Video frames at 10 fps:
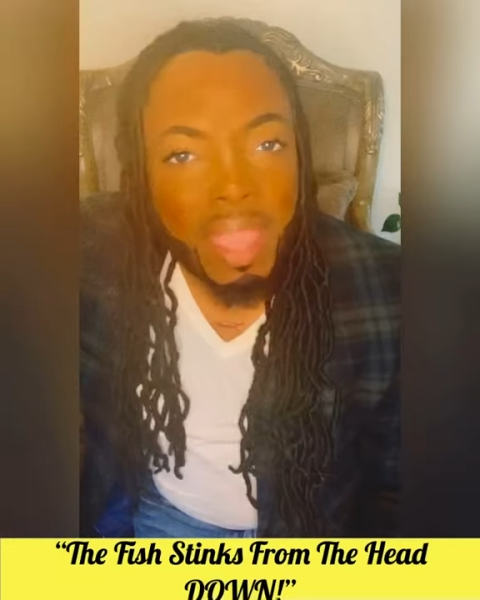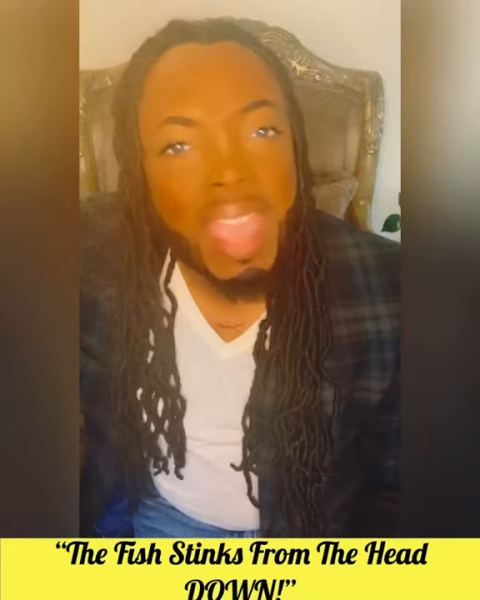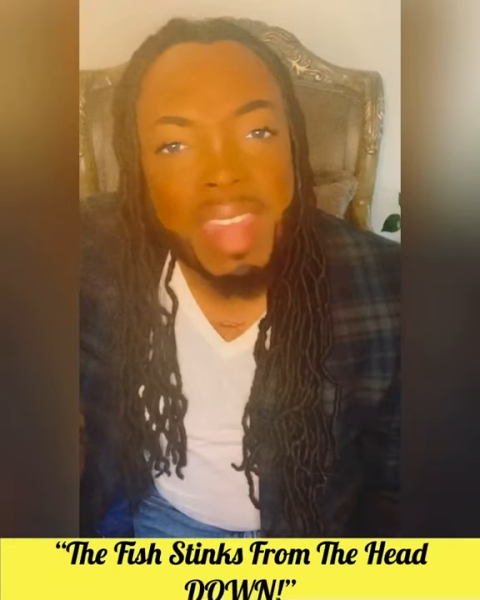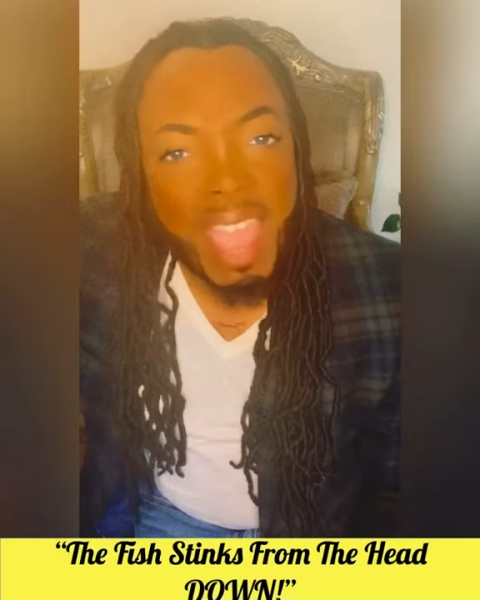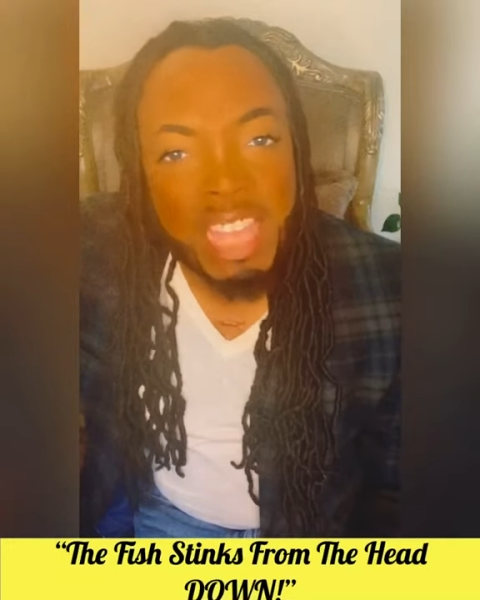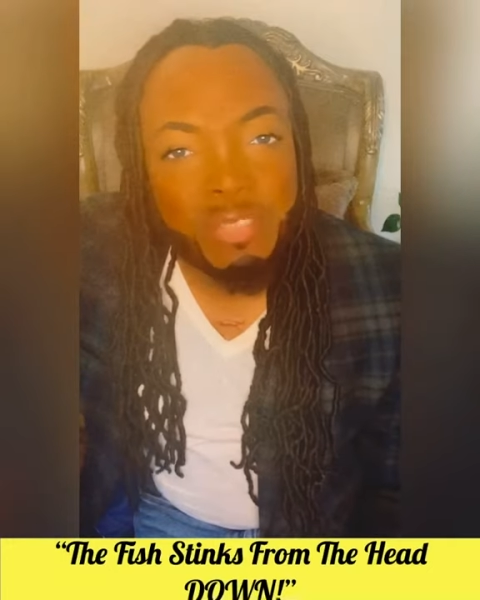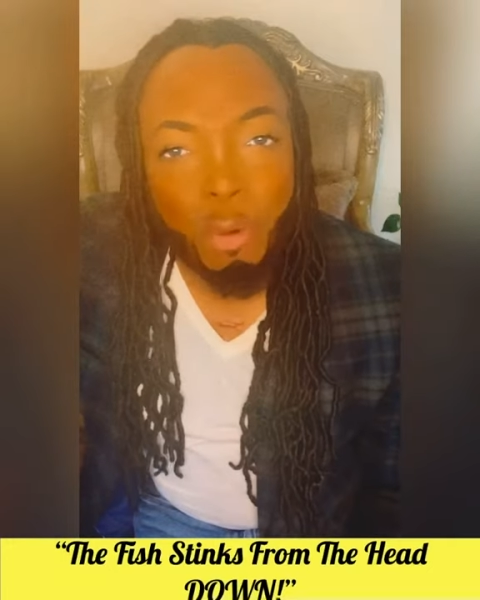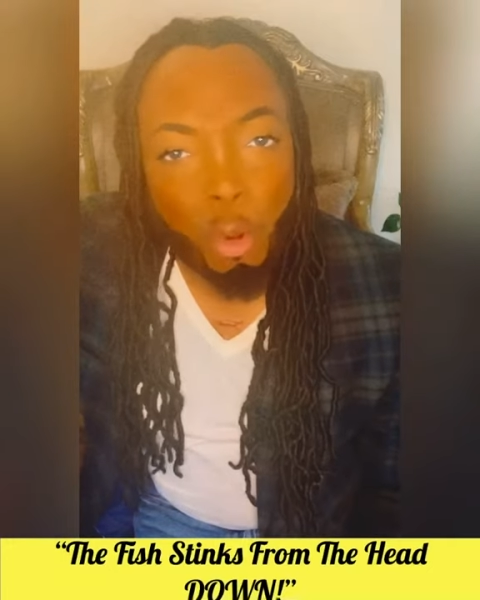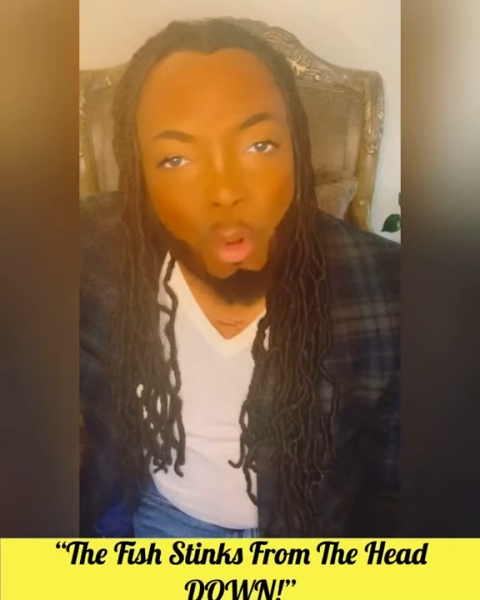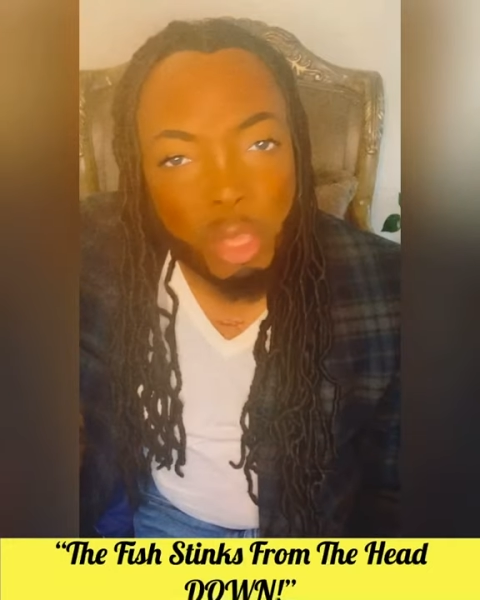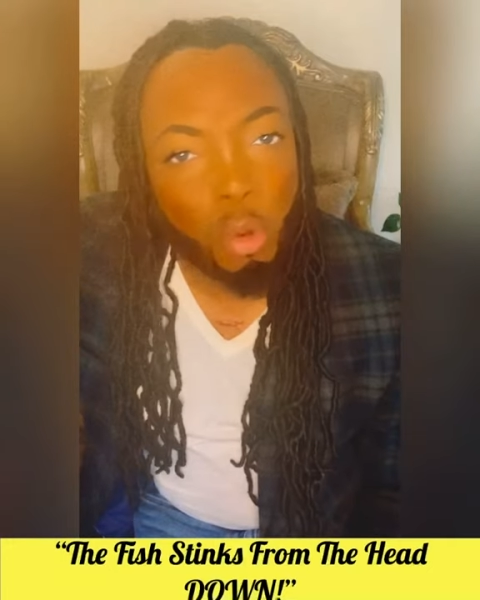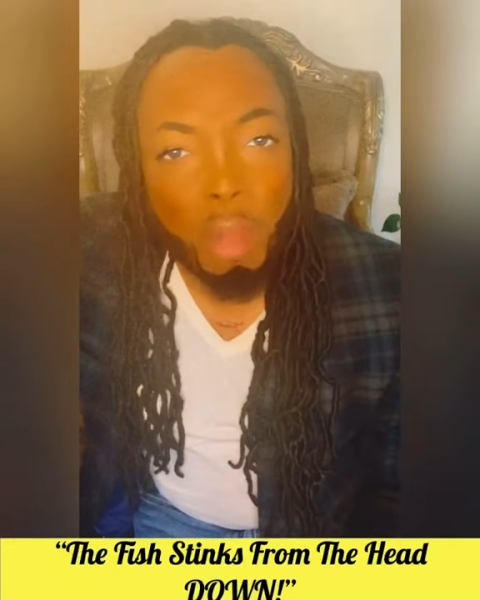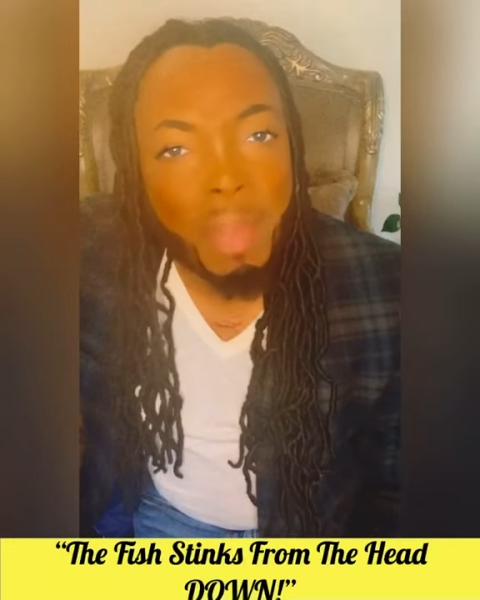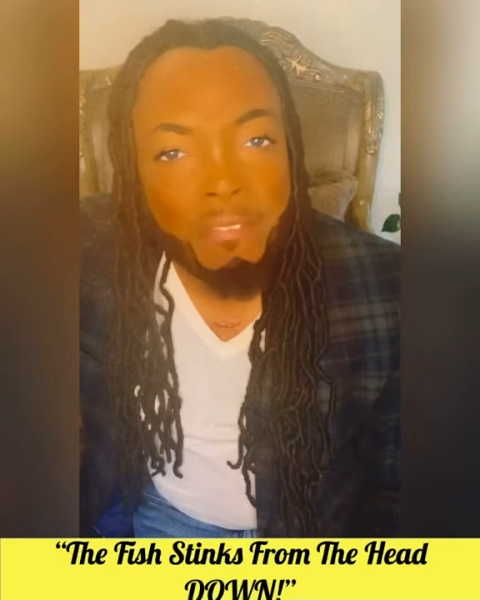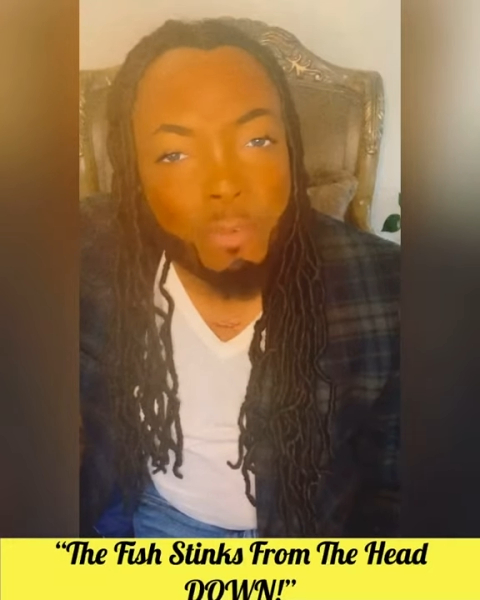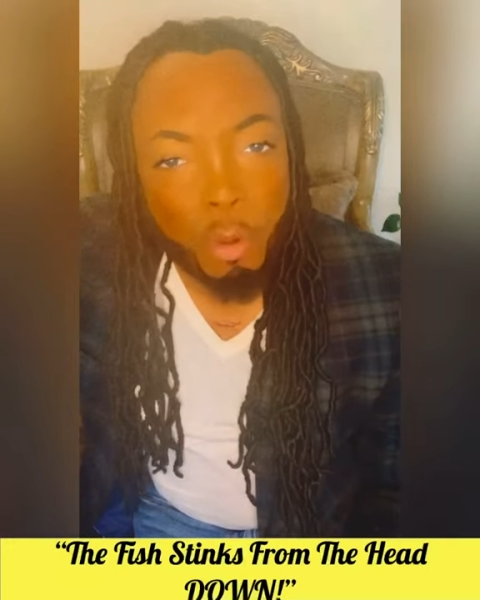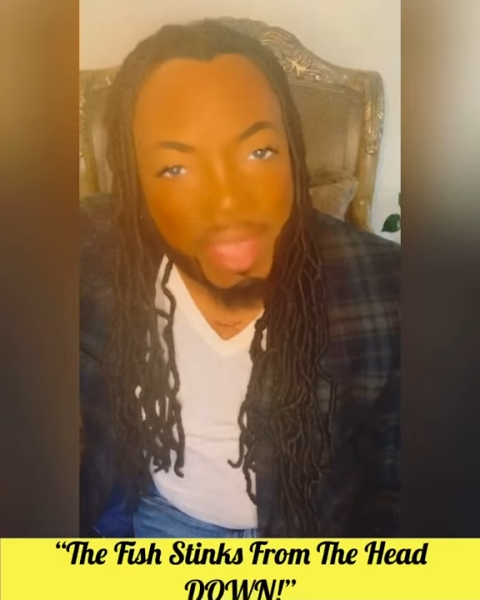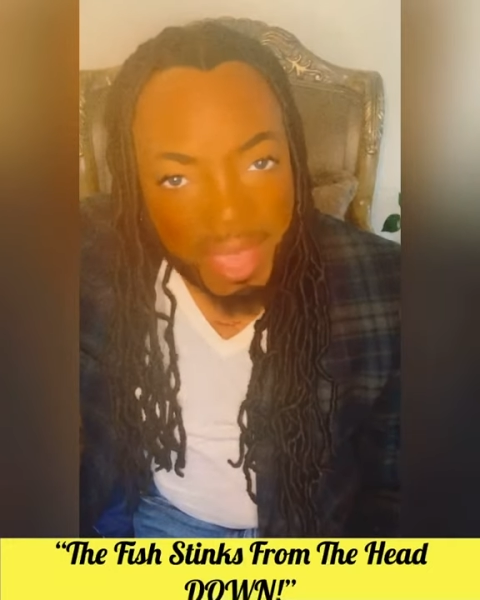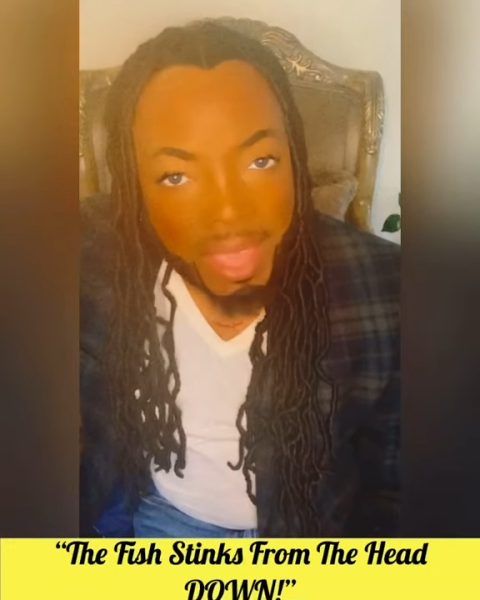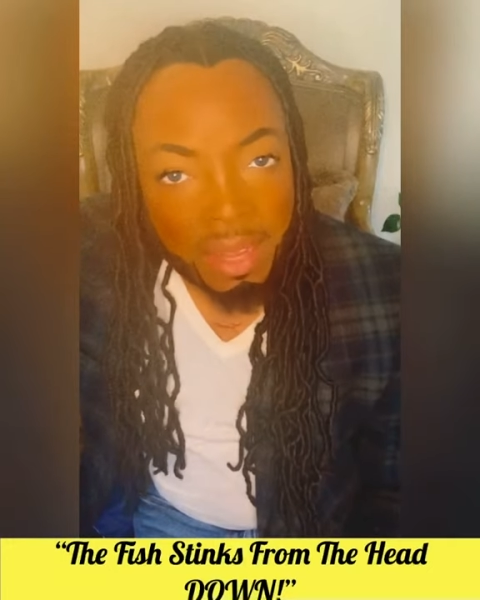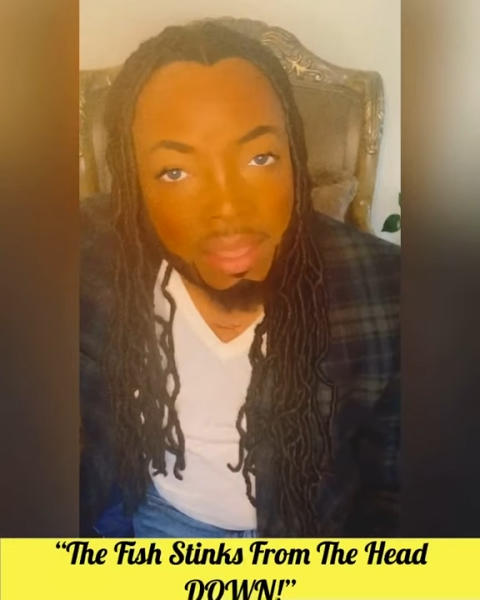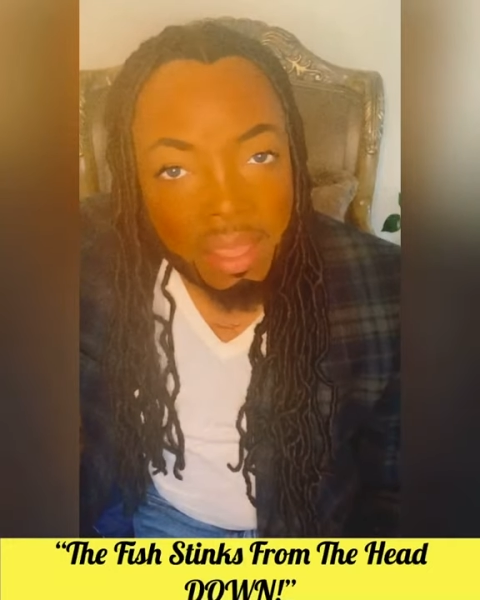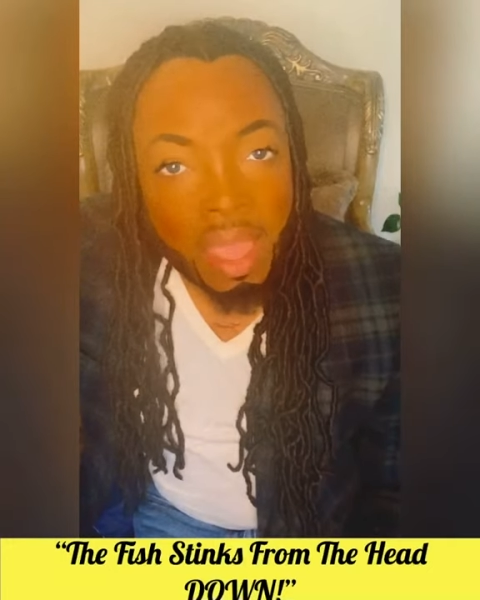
and ask for oil on my forehead.